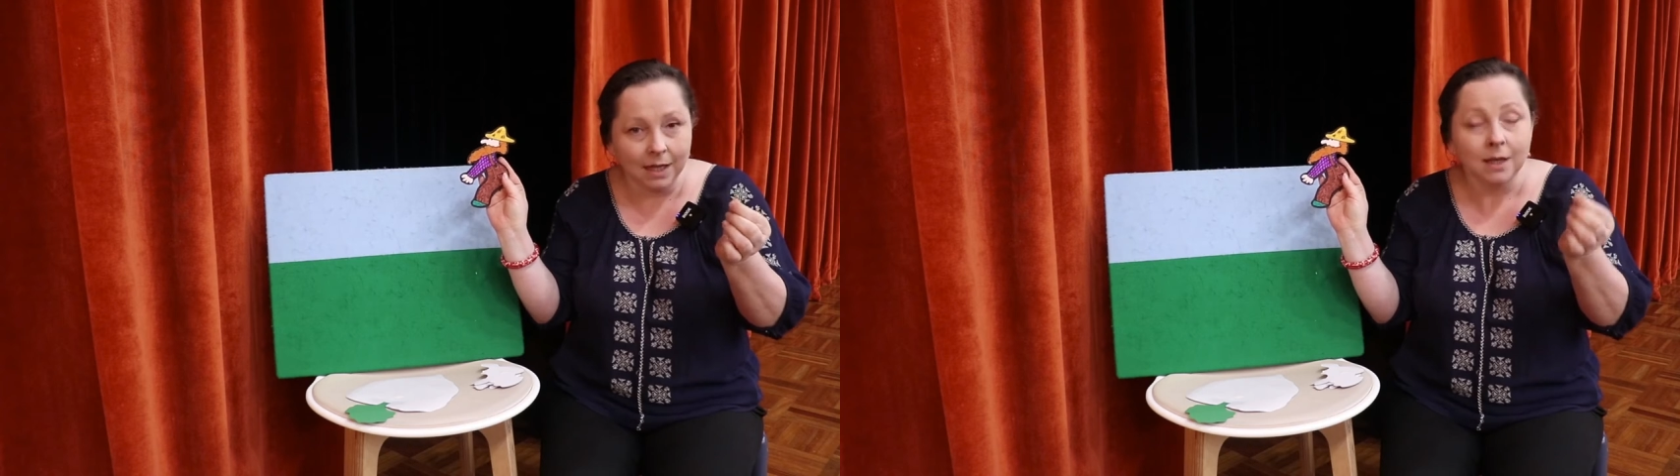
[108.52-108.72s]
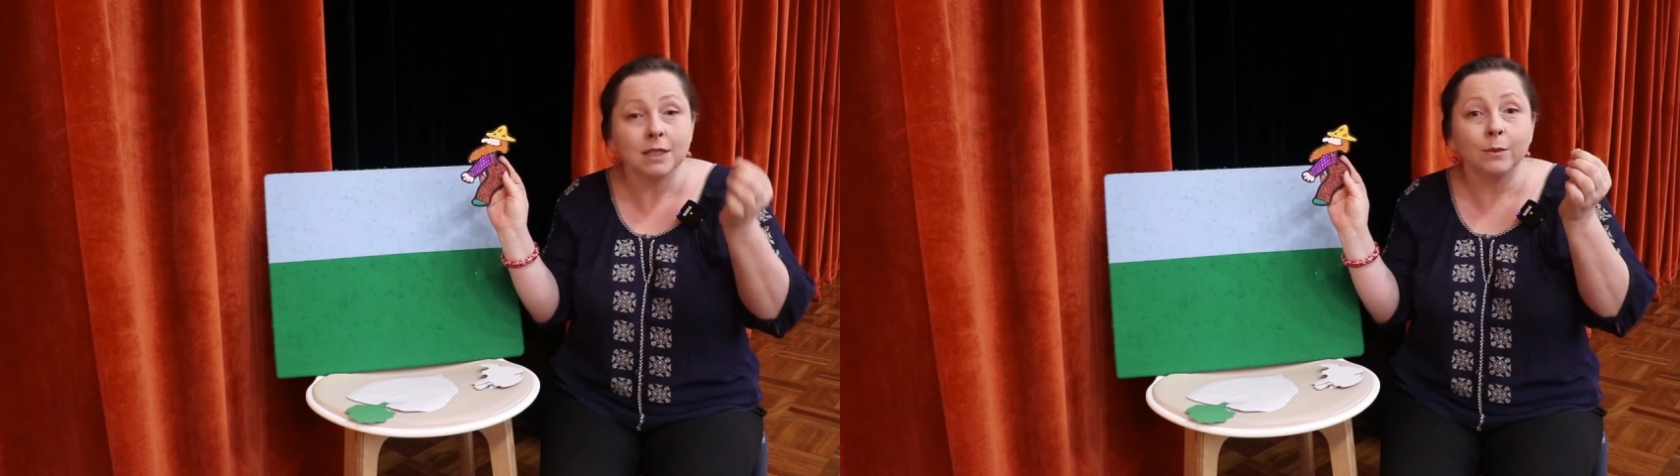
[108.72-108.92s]

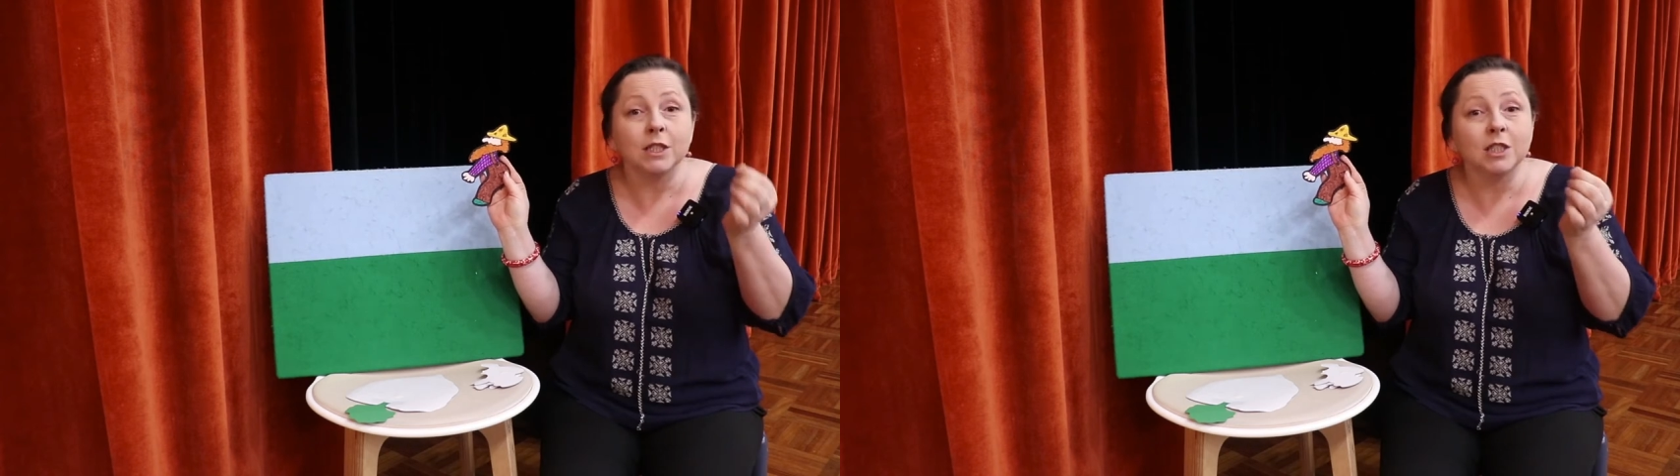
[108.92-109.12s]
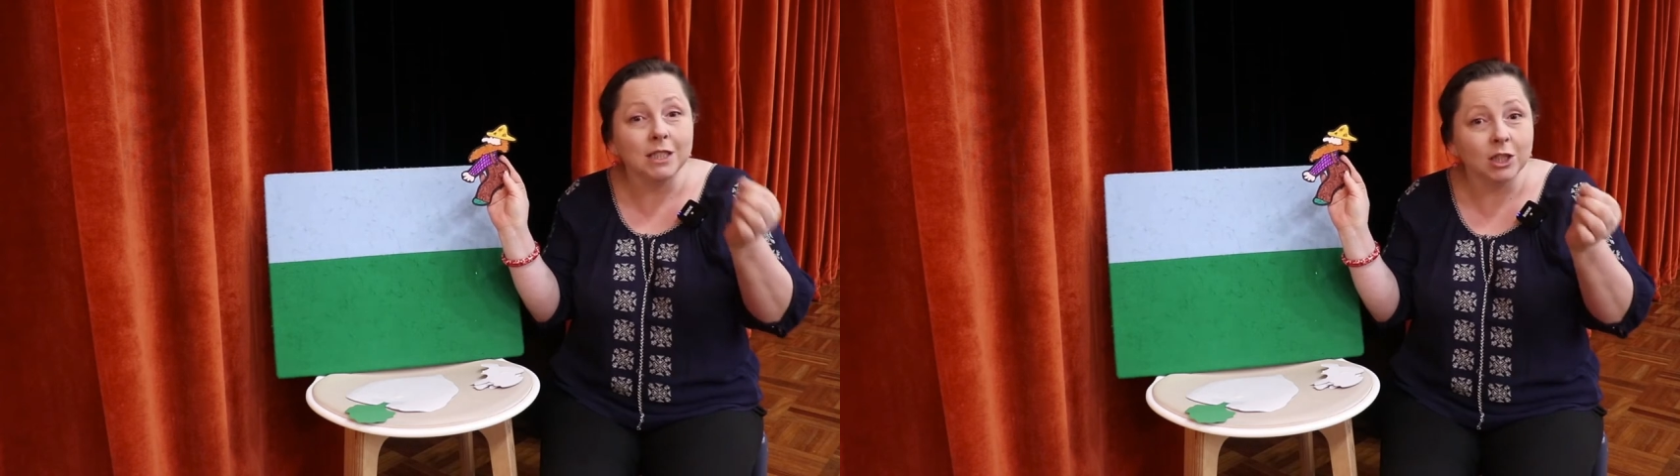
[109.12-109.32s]
So he
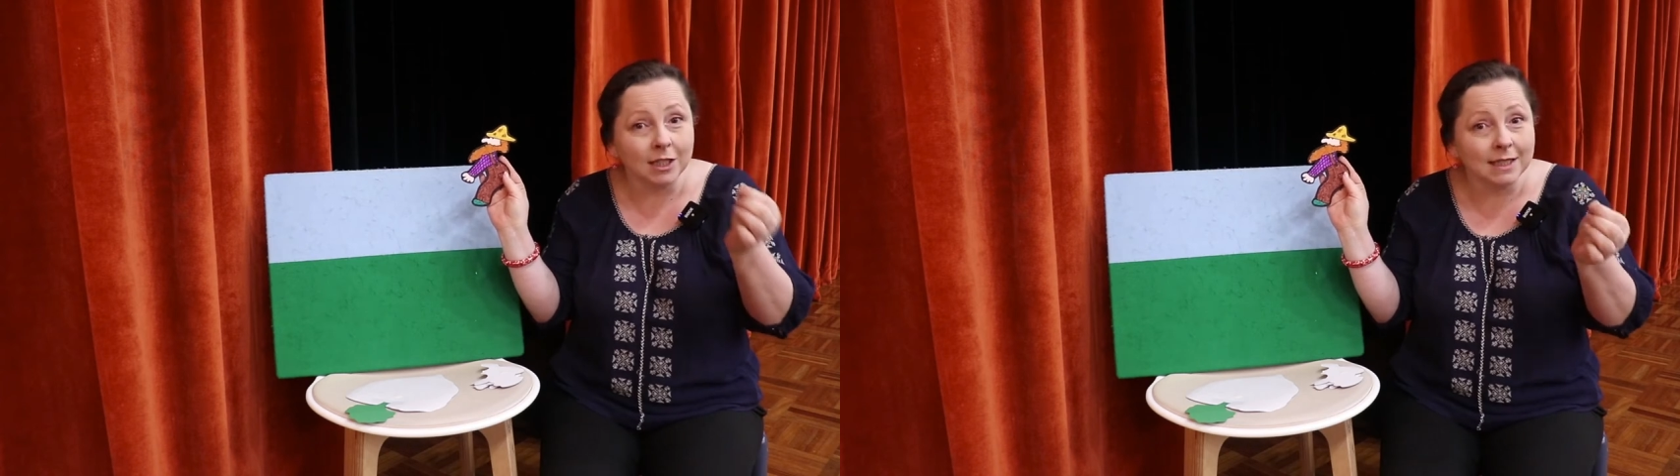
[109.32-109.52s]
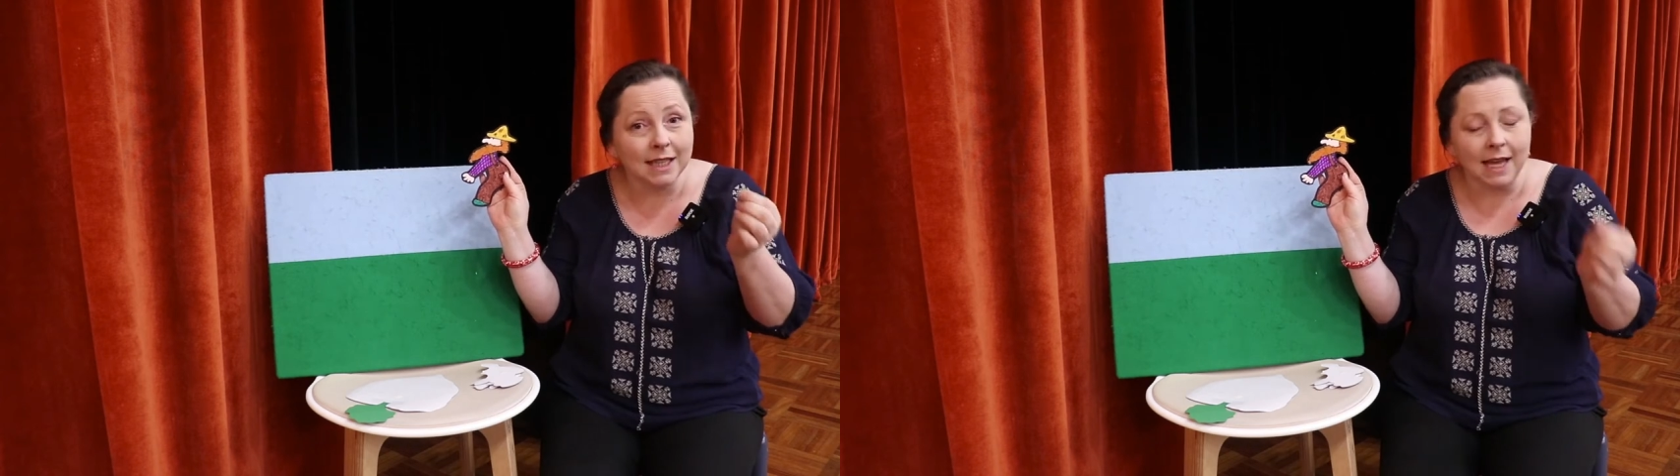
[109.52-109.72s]
did
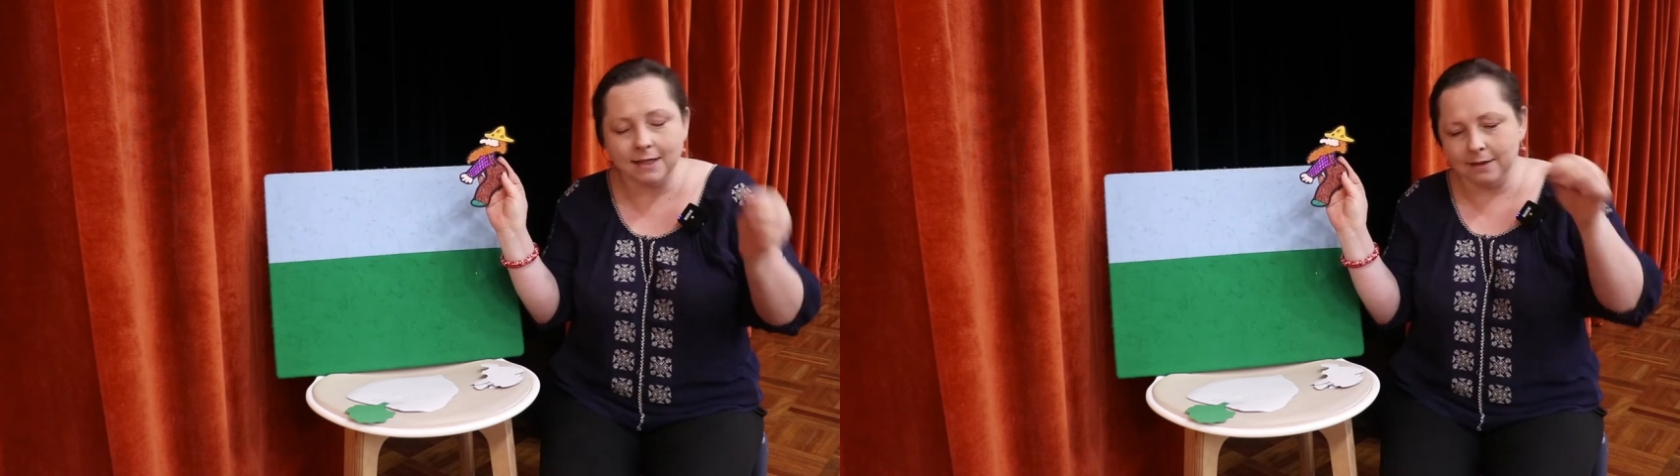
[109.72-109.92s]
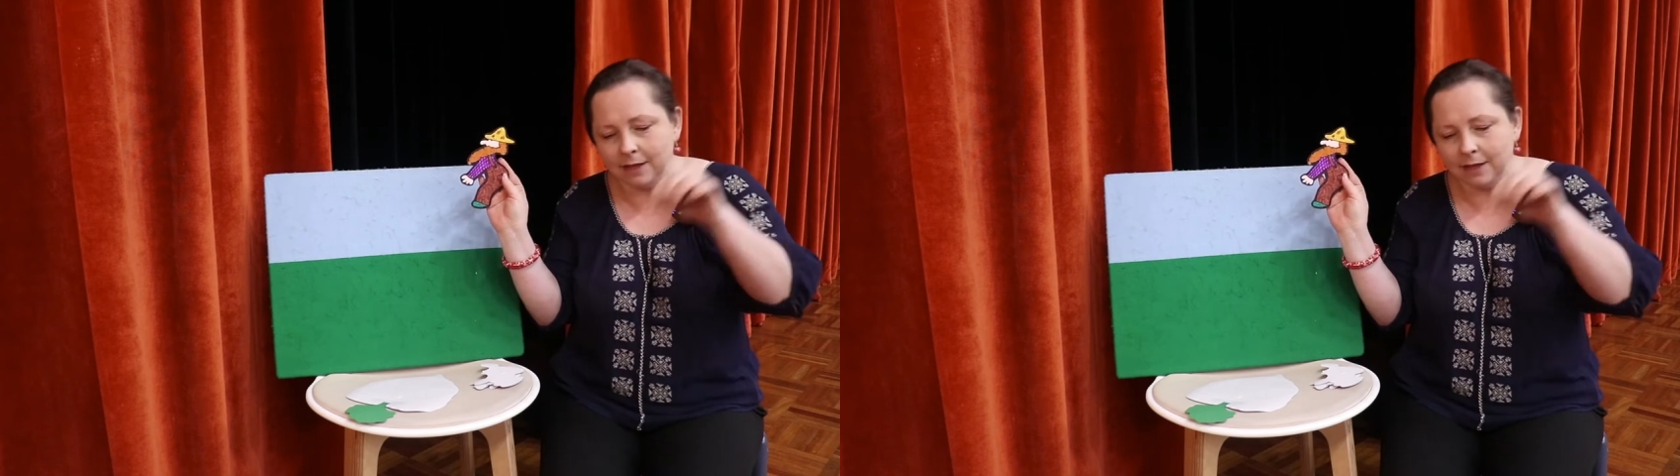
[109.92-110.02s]
just that.